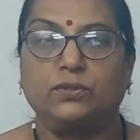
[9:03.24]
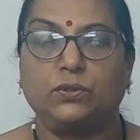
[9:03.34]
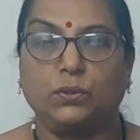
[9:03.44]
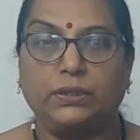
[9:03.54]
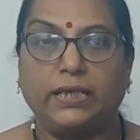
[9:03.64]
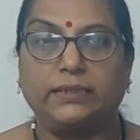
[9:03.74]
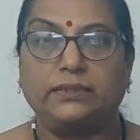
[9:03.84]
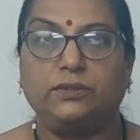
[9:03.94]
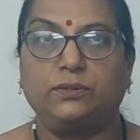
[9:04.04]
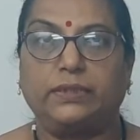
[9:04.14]
so
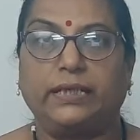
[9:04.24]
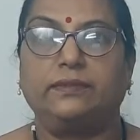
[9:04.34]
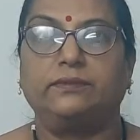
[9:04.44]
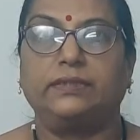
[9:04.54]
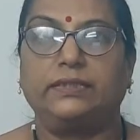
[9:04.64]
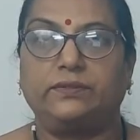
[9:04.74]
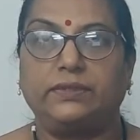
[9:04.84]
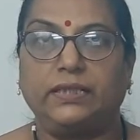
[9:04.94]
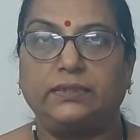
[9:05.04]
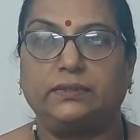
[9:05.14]
that you can
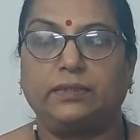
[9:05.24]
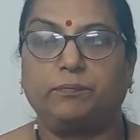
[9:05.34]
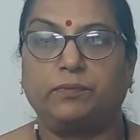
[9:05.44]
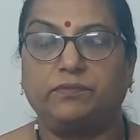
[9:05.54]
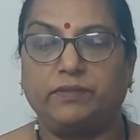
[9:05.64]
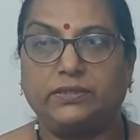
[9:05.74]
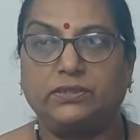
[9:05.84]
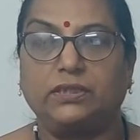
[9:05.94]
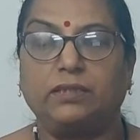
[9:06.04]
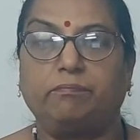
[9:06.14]
recreate the
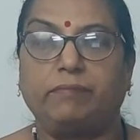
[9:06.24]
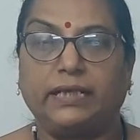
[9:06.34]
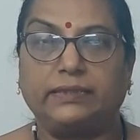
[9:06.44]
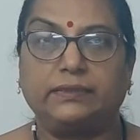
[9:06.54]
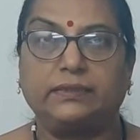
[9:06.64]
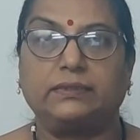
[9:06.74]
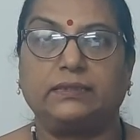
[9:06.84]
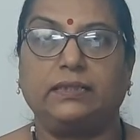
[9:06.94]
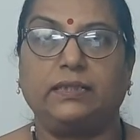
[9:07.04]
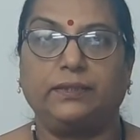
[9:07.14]
professional practice
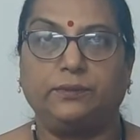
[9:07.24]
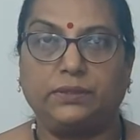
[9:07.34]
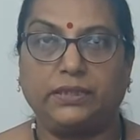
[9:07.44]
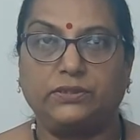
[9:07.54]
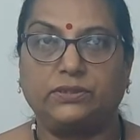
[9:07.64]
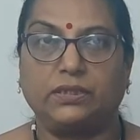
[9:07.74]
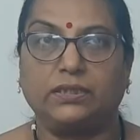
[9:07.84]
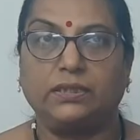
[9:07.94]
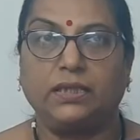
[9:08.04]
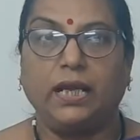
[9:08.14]
in
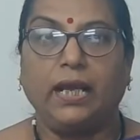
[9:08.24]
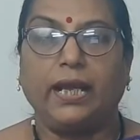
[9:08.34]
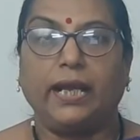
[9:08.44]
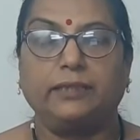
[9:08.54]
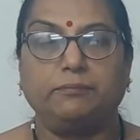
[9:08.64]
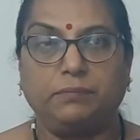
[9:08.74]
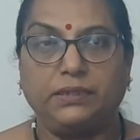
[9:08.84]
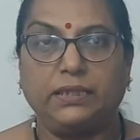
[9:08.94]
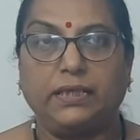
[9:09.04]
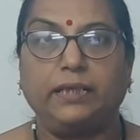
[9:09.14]
education and
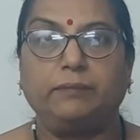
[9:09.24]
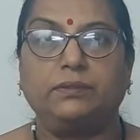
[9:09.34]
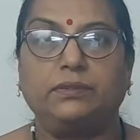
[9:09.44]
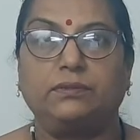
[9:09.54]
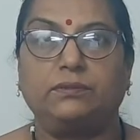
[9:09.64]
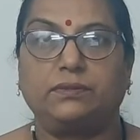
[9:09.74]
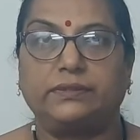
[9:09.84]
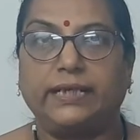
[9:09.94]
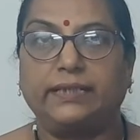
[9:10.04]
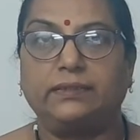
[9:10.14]
be able to
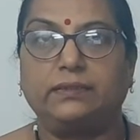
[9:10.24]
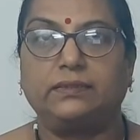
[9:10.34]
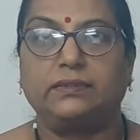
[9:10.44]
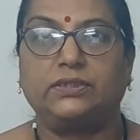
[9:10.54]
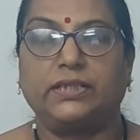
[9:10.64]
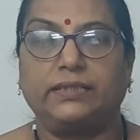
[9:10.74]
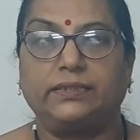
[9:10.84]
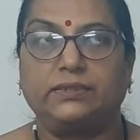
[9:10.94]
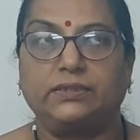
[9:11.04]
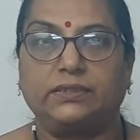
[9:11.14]
tackle the
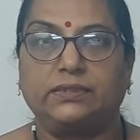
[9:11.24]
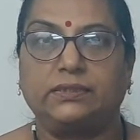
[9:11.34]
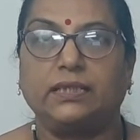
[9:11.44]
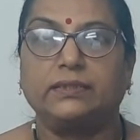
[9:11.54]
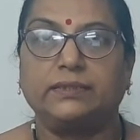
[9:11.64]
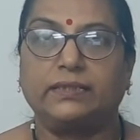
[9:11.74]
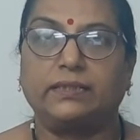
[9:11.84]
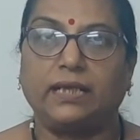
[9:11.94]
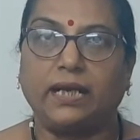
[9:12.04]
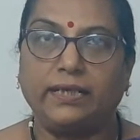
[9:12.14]
challenges
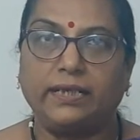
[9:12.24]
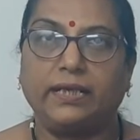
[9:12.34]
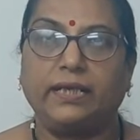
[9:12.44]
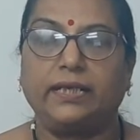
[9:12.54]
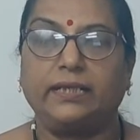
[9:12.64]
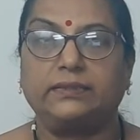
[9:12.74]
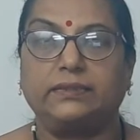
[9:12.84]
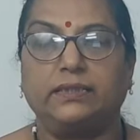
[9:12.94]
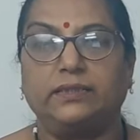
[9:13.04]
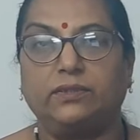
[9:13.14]
that lie
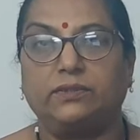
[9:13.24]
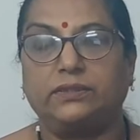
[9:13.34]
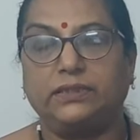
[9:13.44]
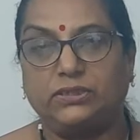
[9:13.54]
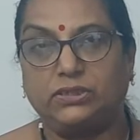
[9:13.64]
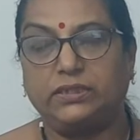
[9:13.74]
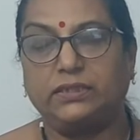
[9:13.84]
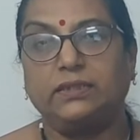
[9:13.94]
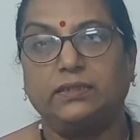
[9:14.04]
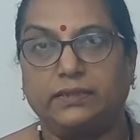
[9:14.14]
ahead in your
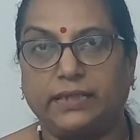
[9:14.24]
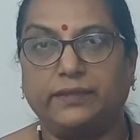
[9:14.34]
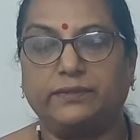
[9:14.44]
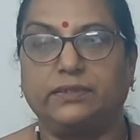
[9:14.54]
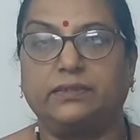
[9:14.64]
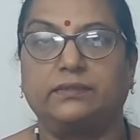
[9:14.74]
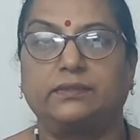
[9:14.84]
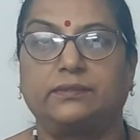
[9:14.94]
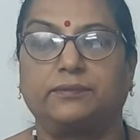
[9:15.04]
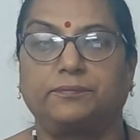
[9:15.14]
teaching
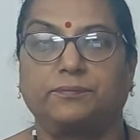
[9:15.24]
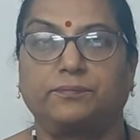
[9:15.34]
careers.